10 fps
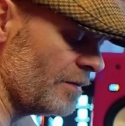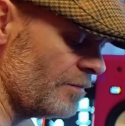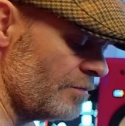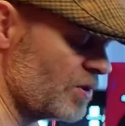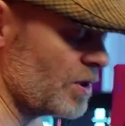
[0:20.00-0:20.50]

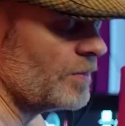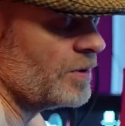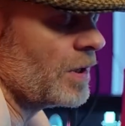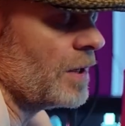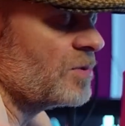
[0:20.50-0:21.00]
someone who
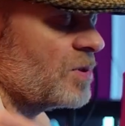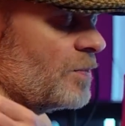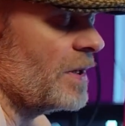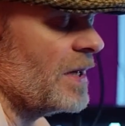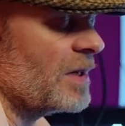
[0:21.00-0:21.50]
claims to be
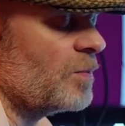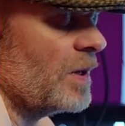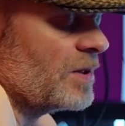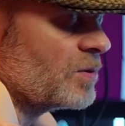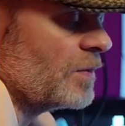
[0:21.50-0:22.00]
an
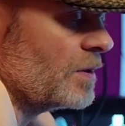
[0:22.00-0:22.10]
ex-policeman,